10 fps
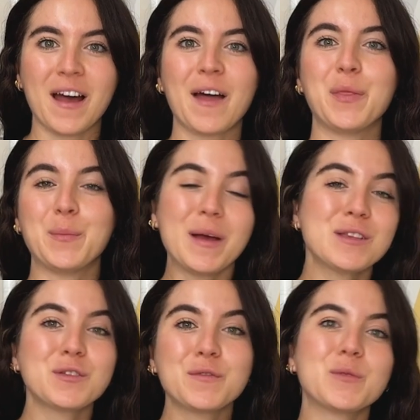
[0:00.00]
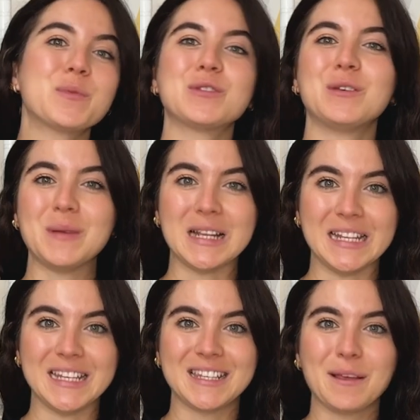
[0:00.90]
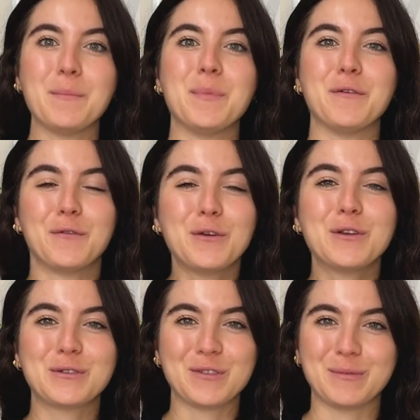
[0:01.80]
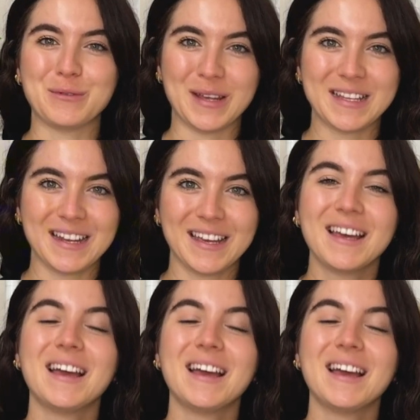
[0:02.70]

at the best of your possibilities before your trip to Italy,